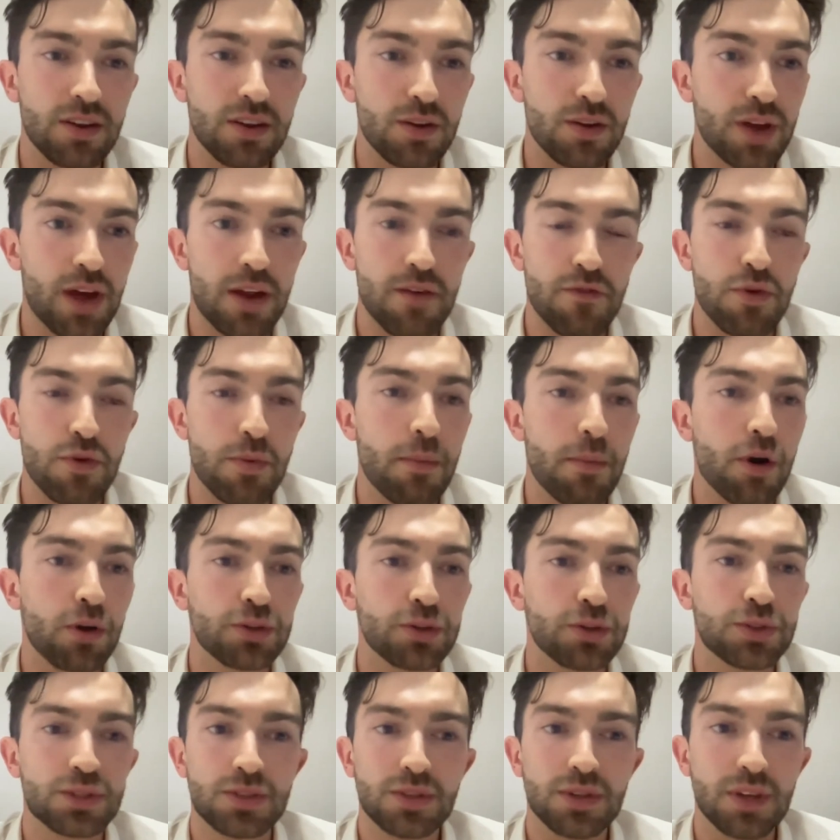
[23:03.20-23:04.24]
kind of the
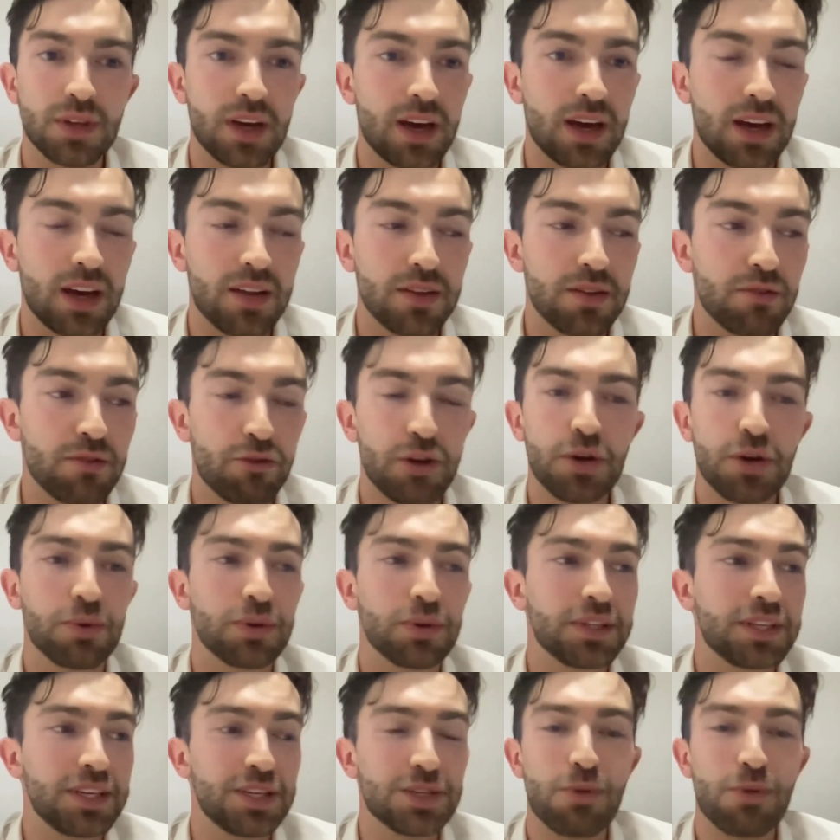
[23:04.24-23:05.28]
most the
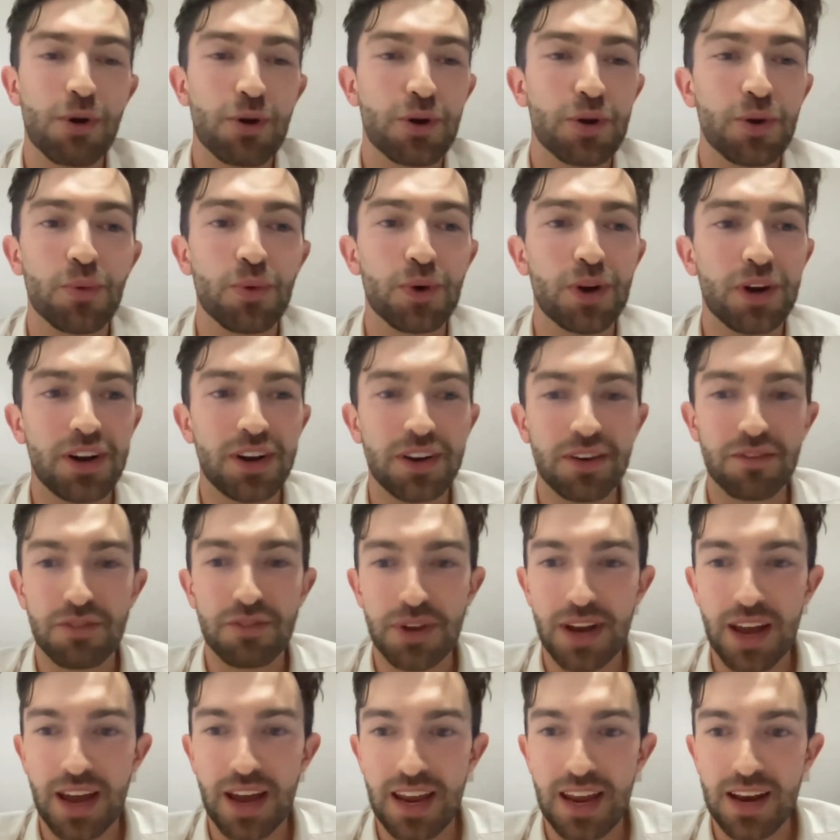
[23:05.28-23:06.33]
frequently spoken word of the
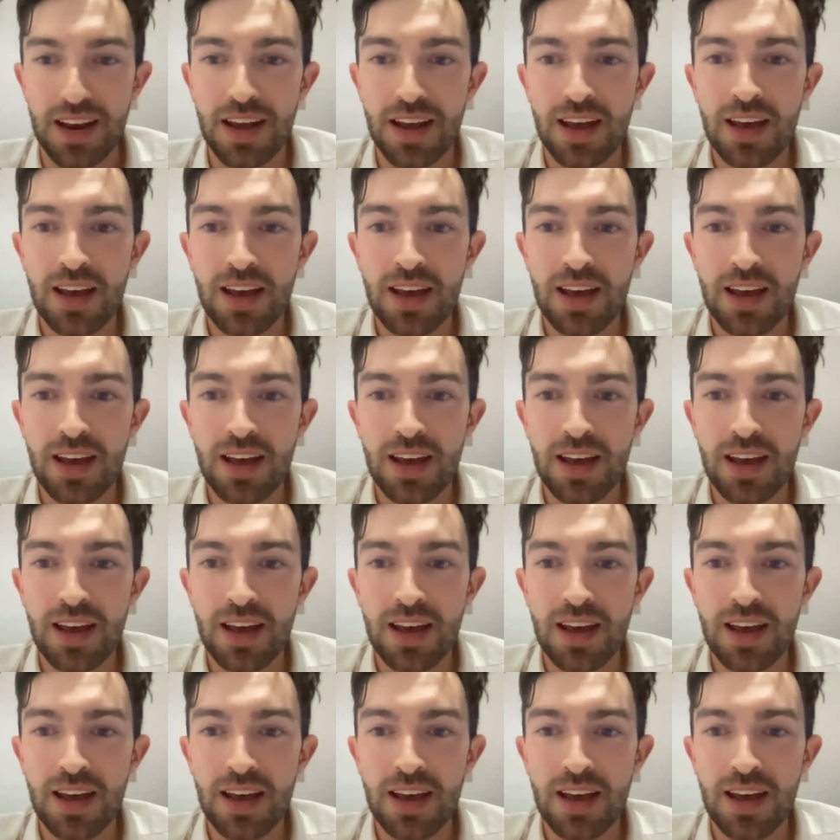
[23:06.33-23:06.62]
night.